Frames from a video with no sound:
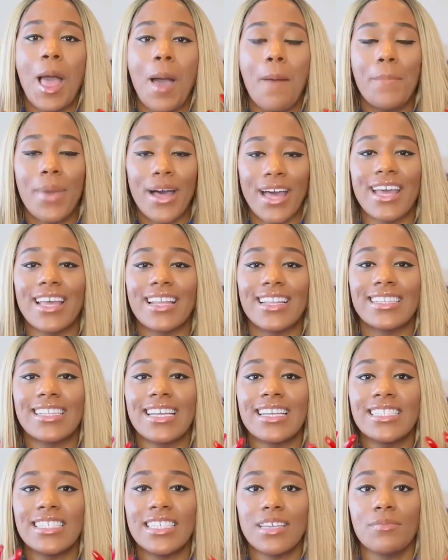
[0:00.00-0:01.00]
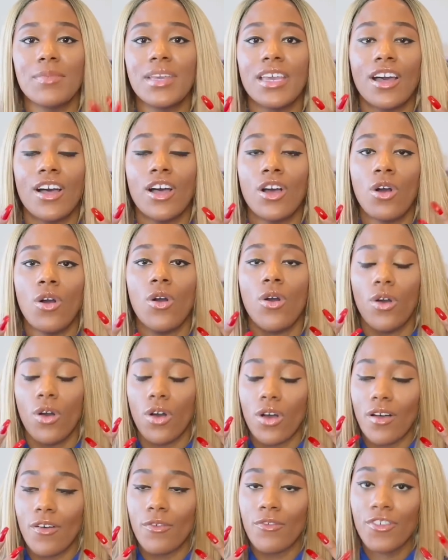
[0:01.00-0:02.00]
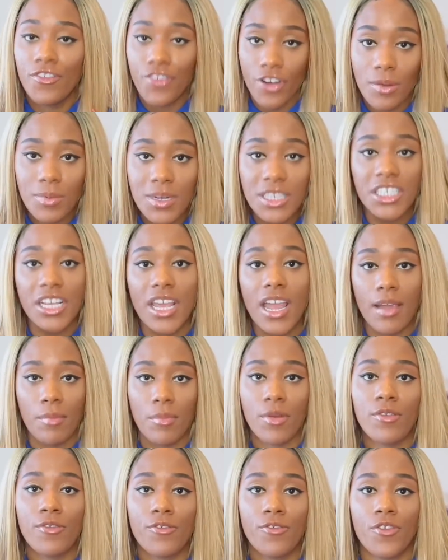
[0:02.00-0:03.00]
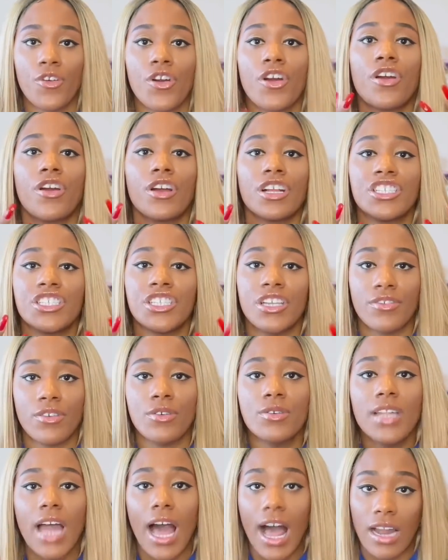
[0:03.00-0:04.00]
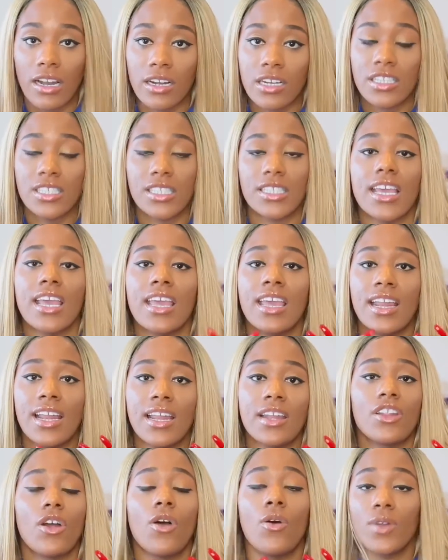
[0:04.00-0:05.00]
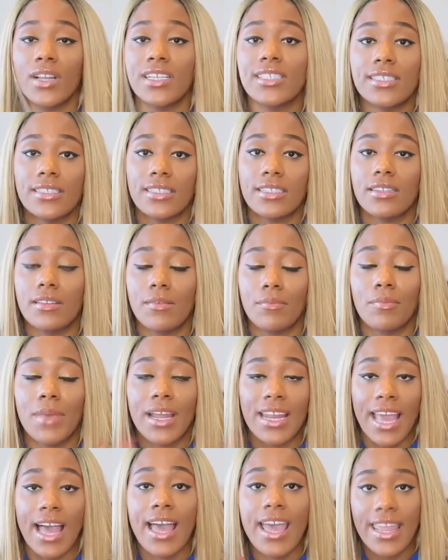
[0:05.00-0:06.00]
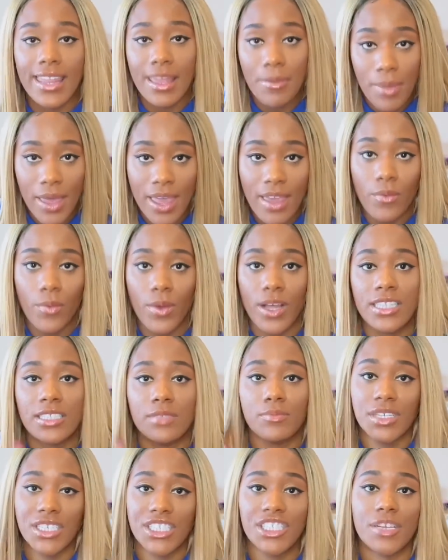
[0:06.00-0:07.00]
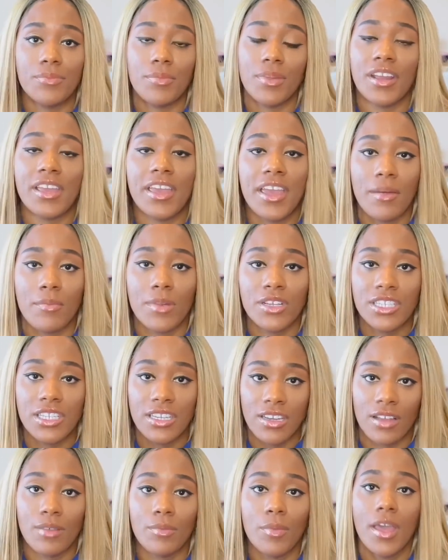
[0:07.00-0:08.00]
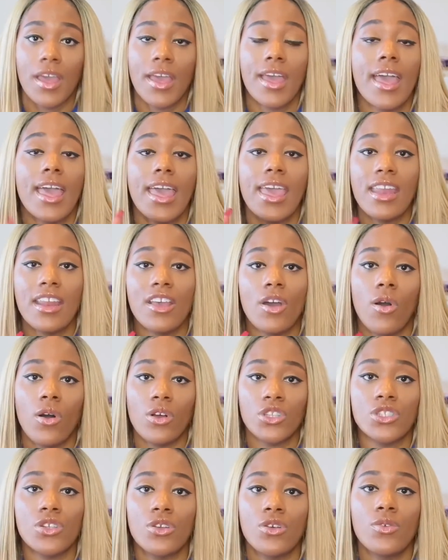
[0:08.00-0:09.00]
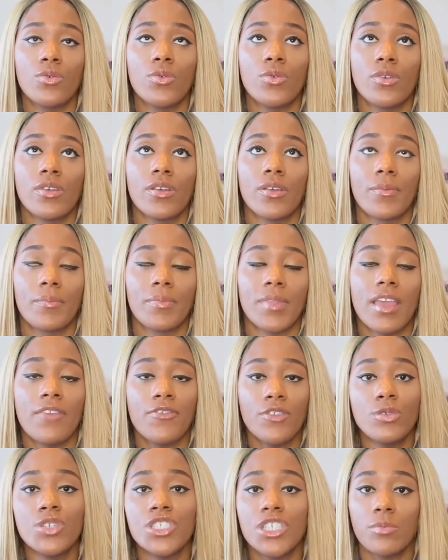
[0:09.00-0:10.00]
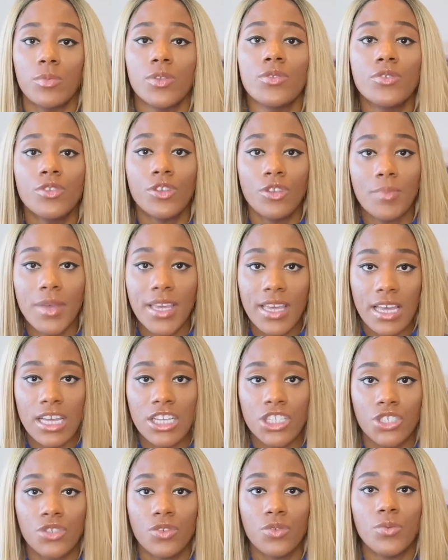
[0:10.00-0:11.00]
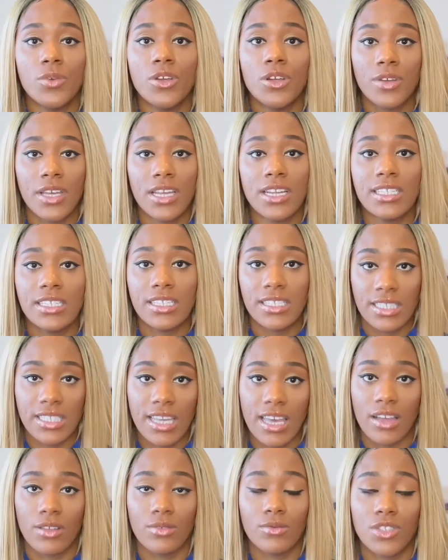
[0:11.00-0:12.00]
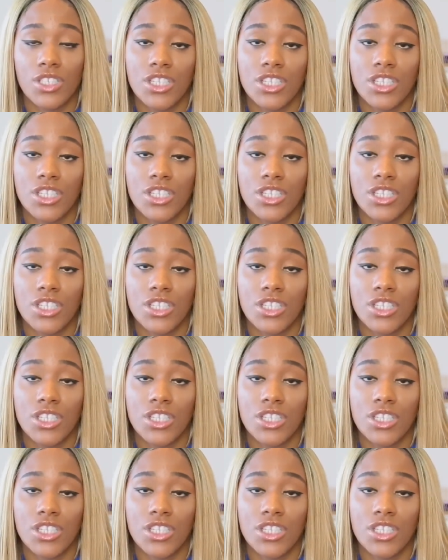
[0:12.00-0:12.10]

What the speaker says: But they sent me a refurbished camera for $0, and the only money I had to pay was me shipping the camera to them. And it also, if you ship through UPS, you will get a discount.